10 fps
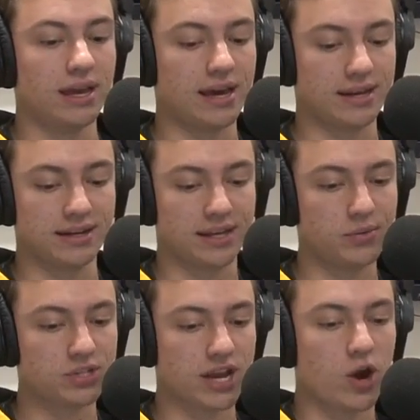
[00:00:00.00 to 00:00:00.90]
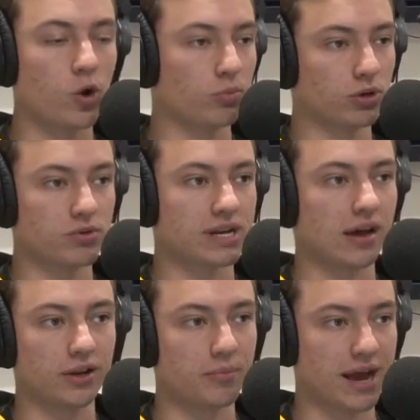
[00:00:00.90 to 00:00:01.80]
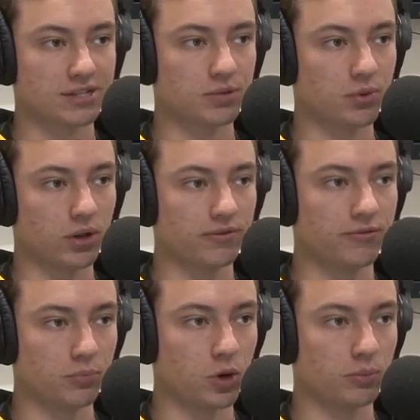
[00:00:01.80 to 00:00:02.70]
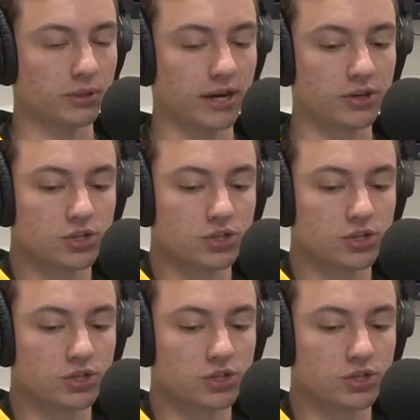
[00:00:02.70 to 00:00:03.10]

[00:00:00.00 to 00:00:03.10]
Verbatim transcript: And he was a homegrown talent, a basketball and football player.